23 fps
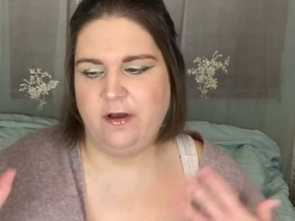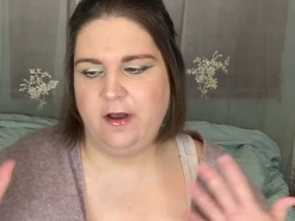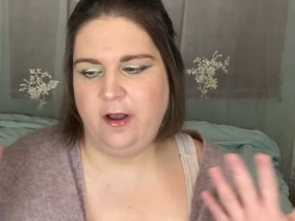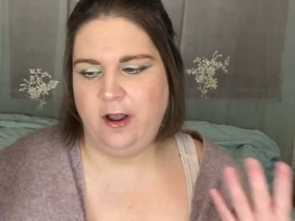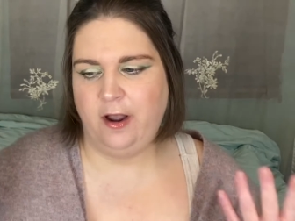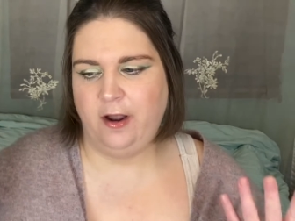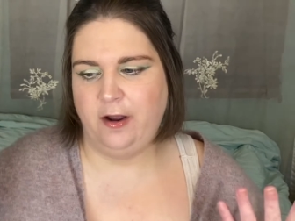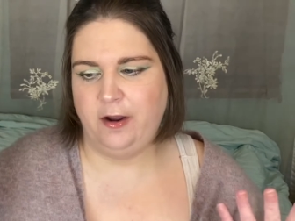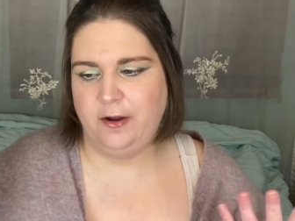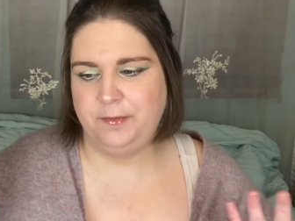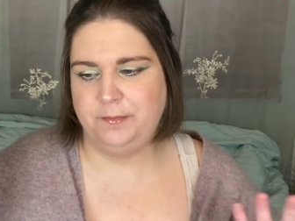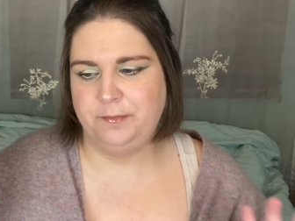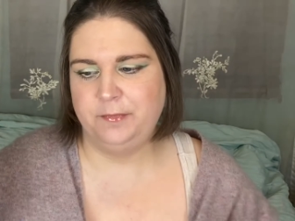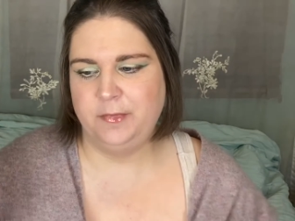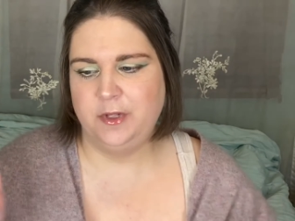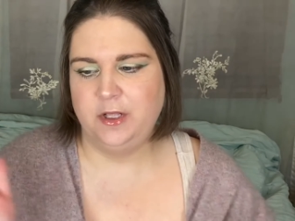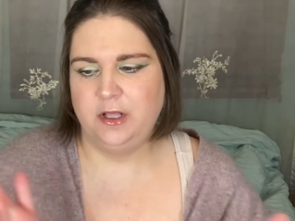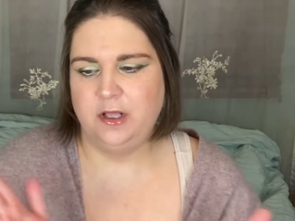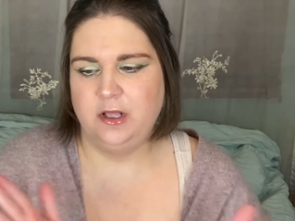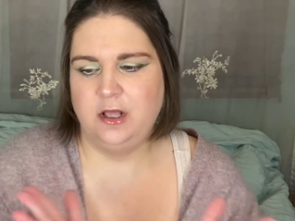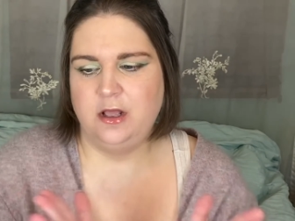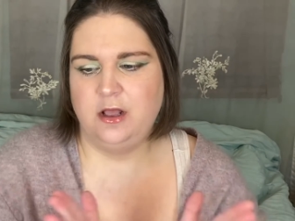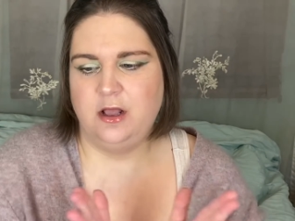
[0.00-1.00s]
Um,
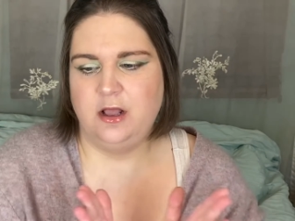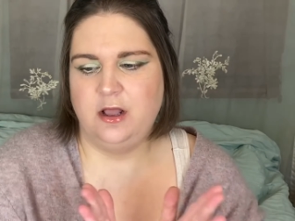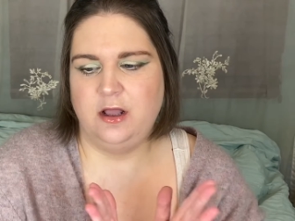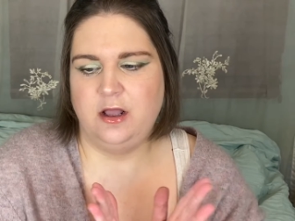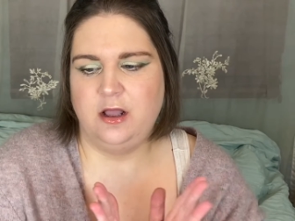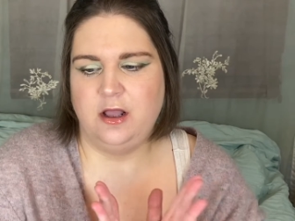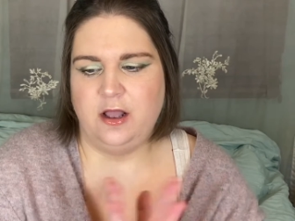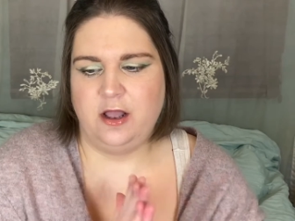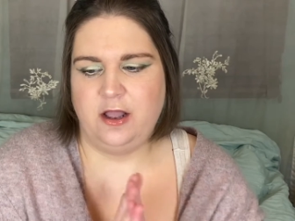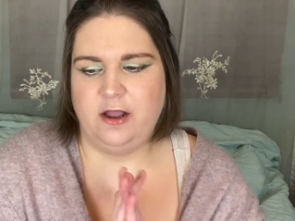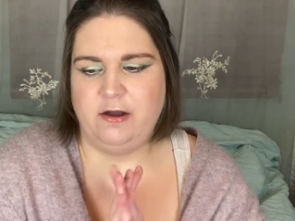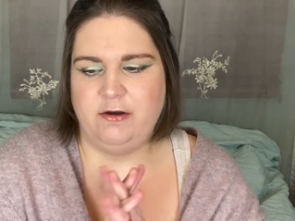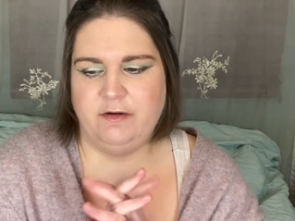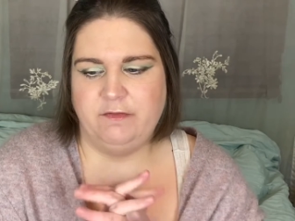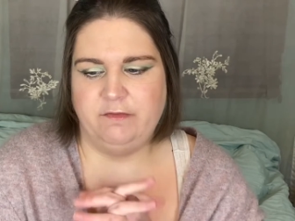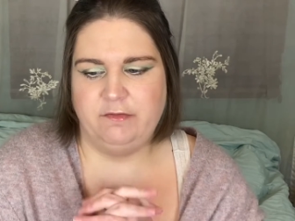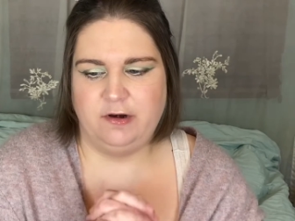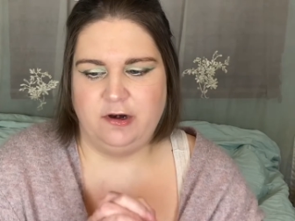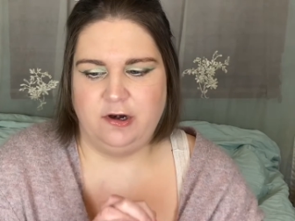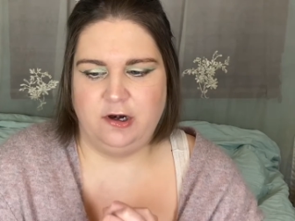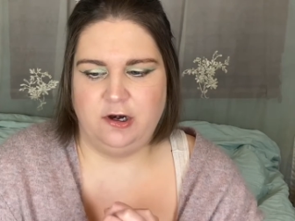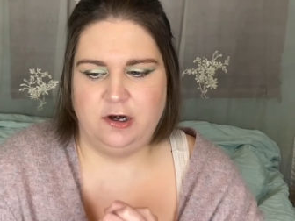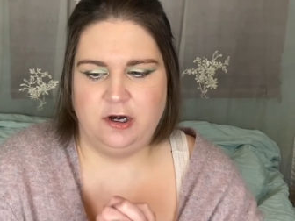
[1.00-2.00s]

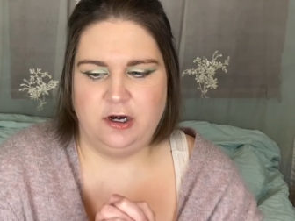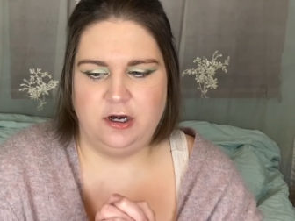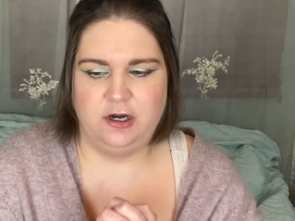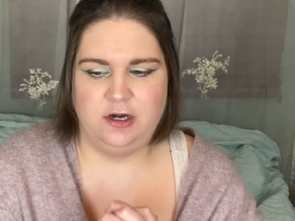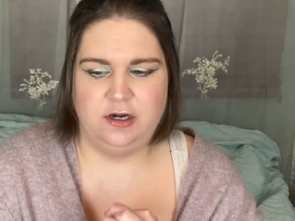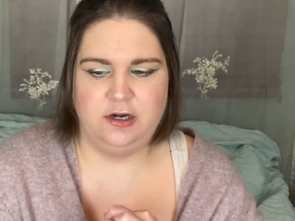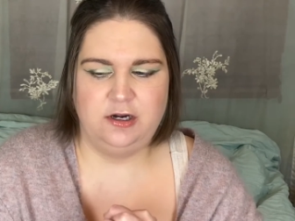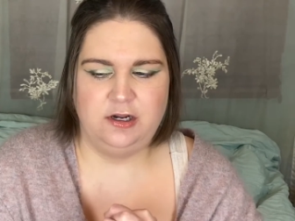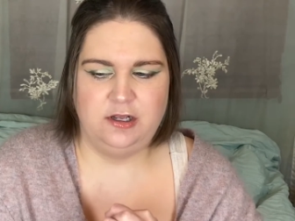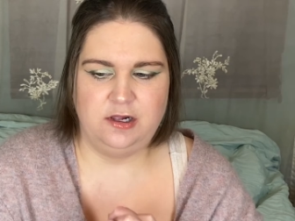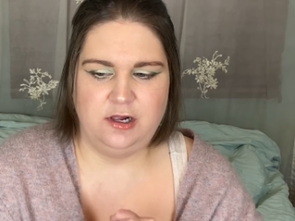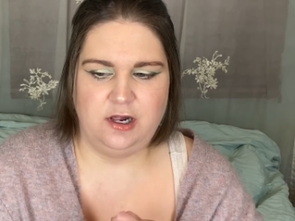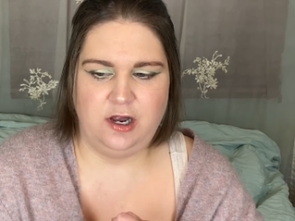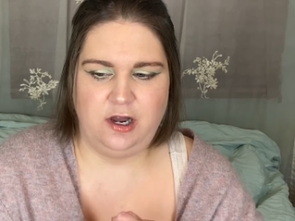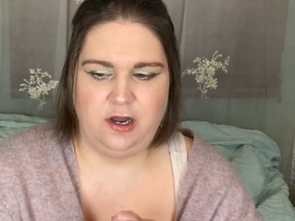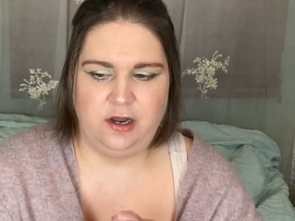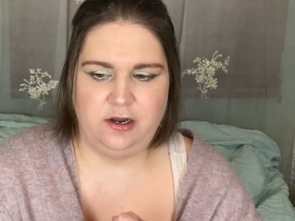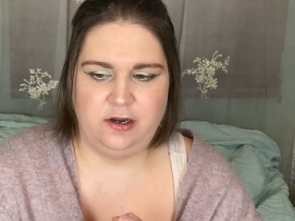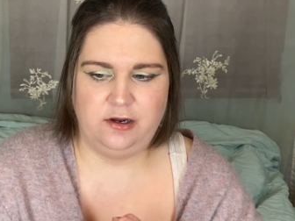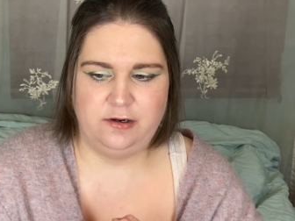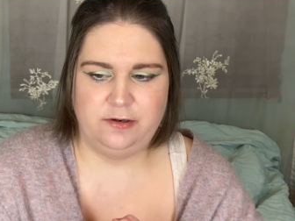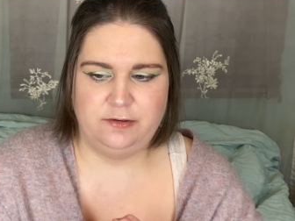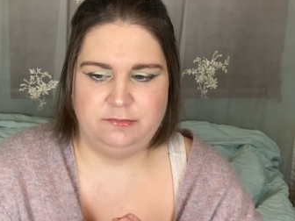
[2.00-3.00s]
however,
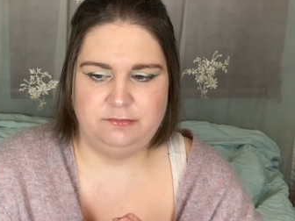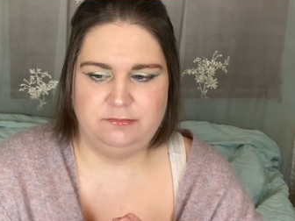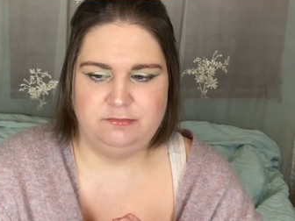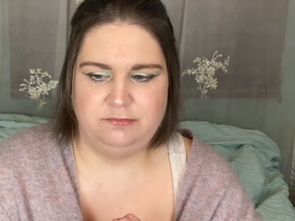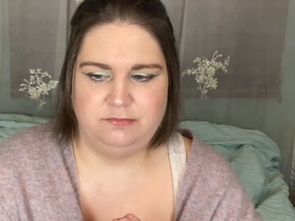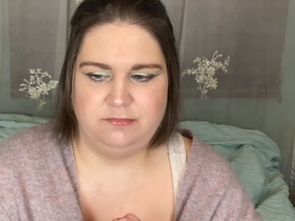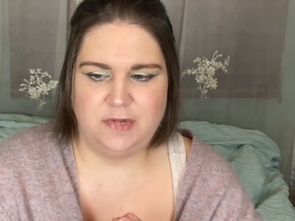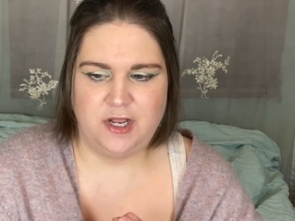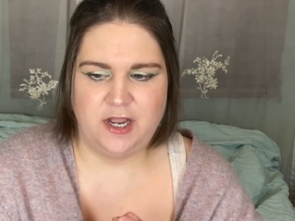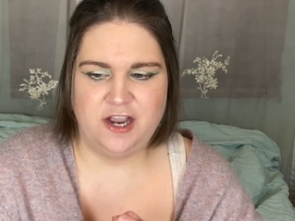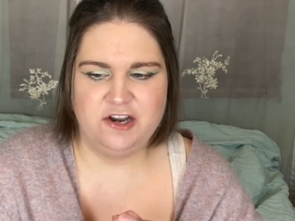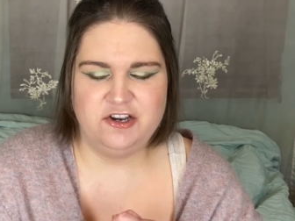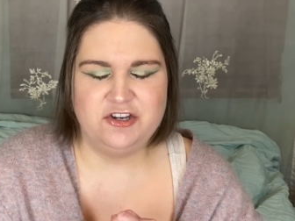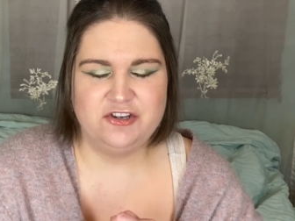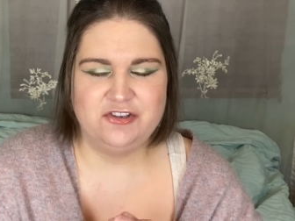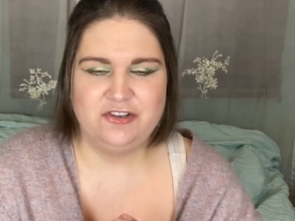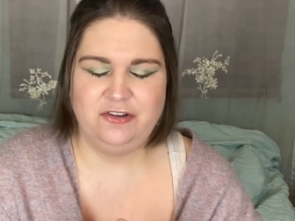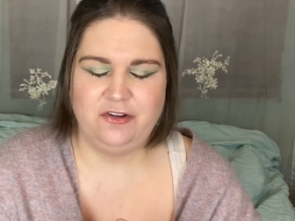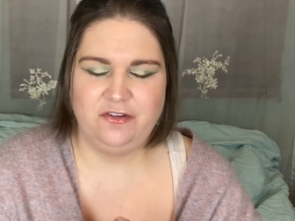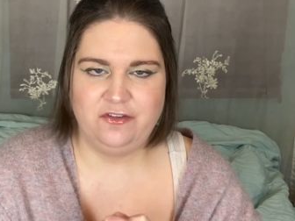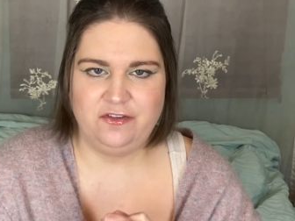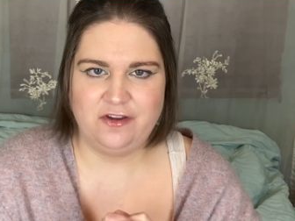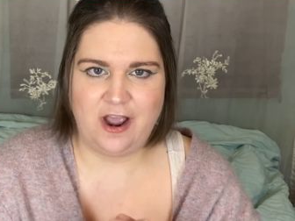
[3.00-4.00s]
um, I just
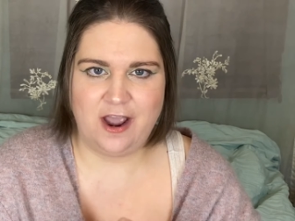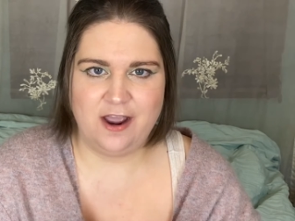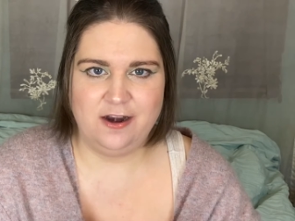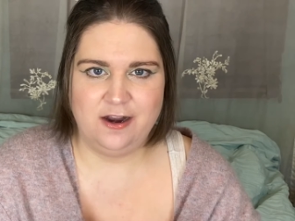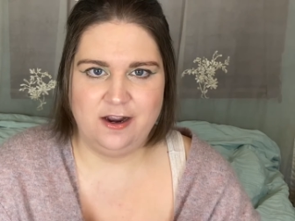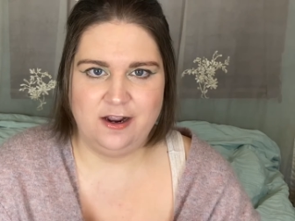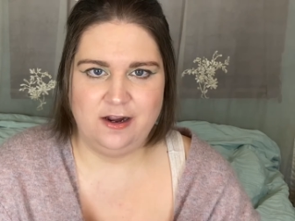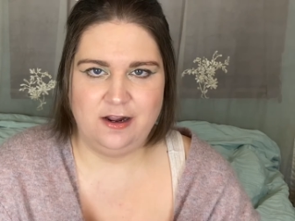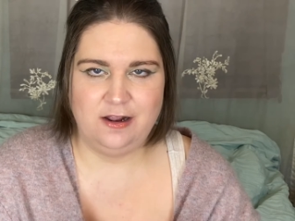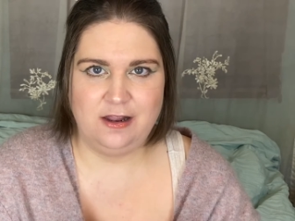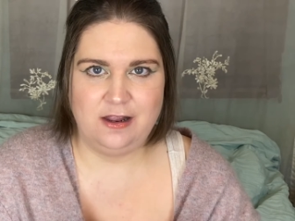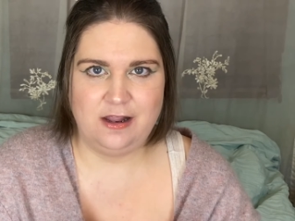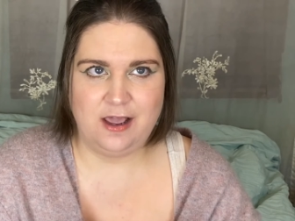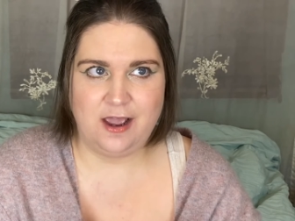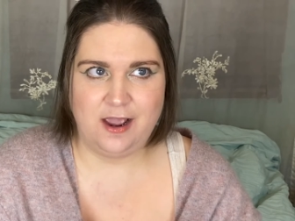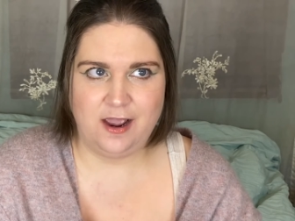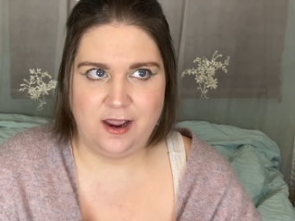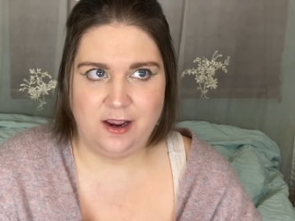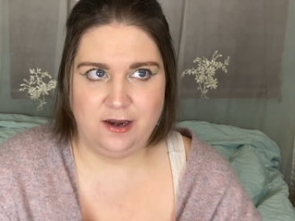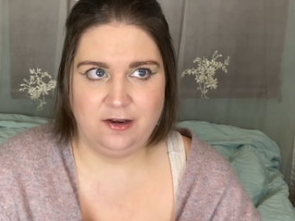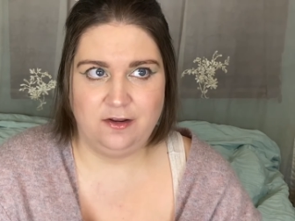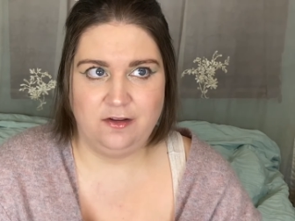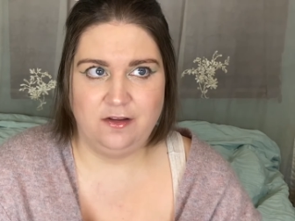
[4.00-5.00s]
decided
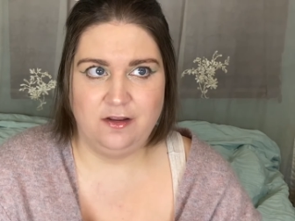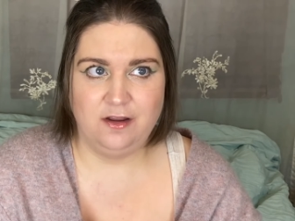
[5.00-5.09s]
that,